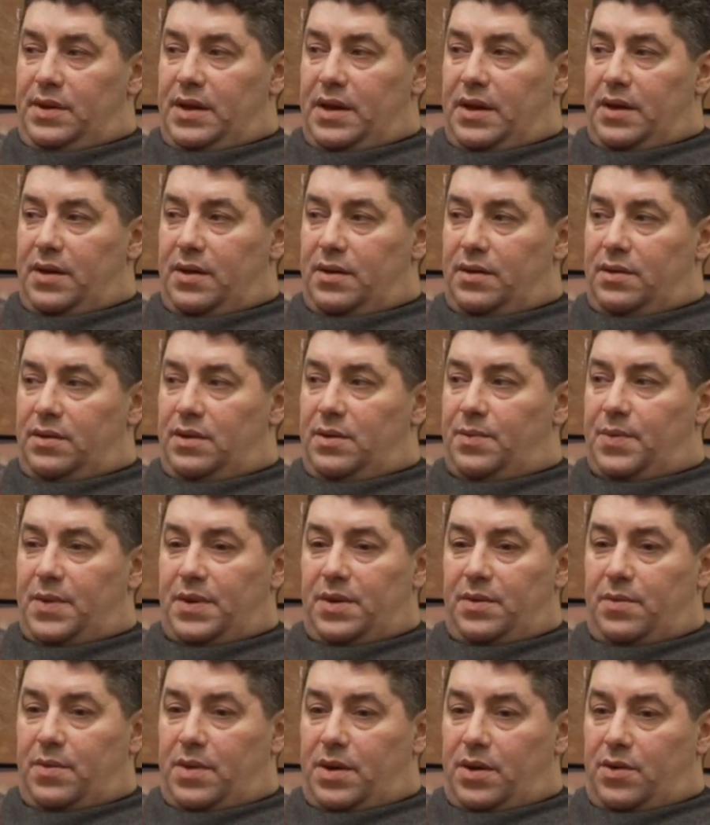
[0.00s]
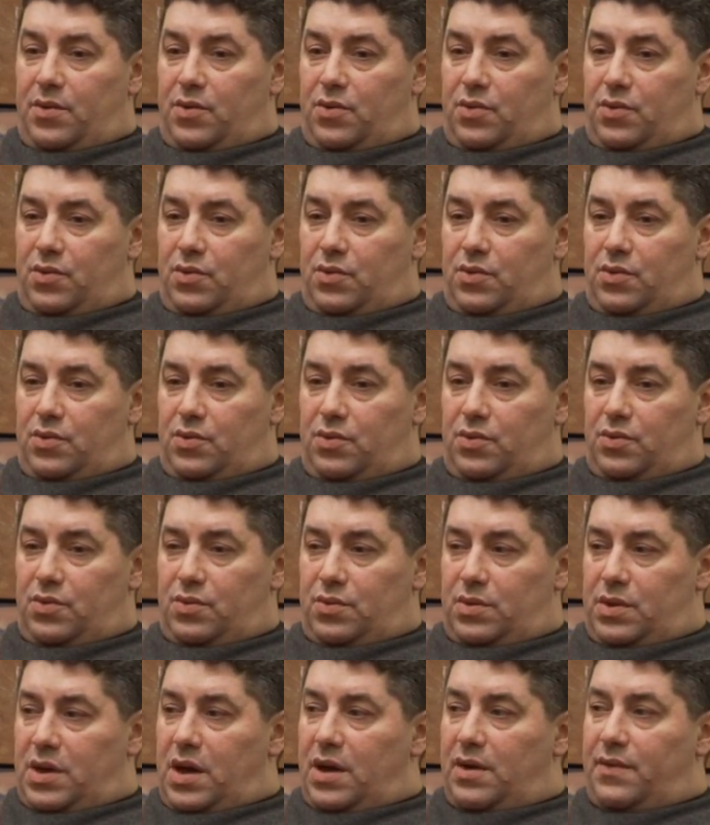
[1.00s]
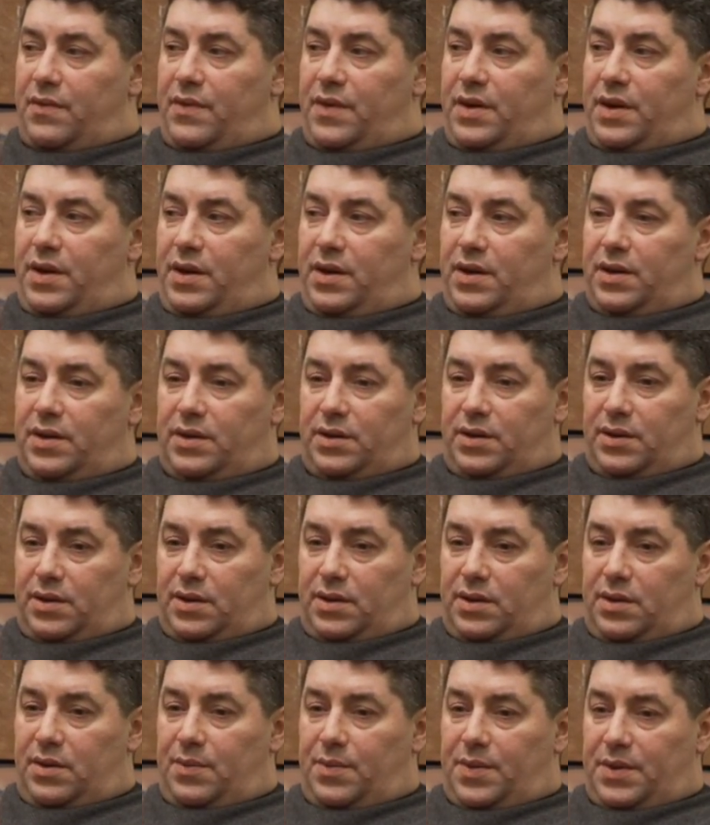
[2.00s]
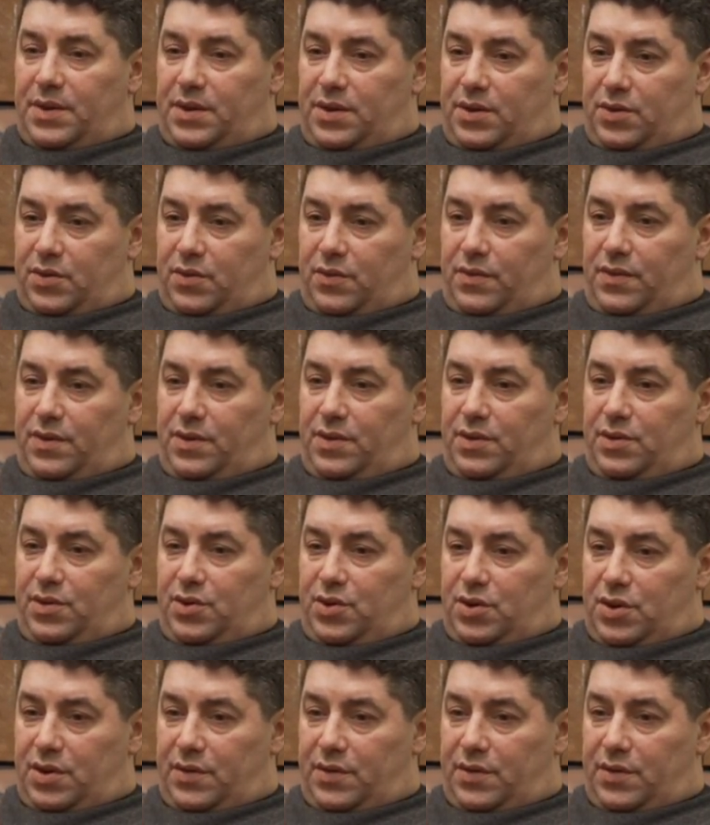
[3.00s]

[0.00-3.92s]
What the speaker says: I don't realize the way this non-trained person looks like.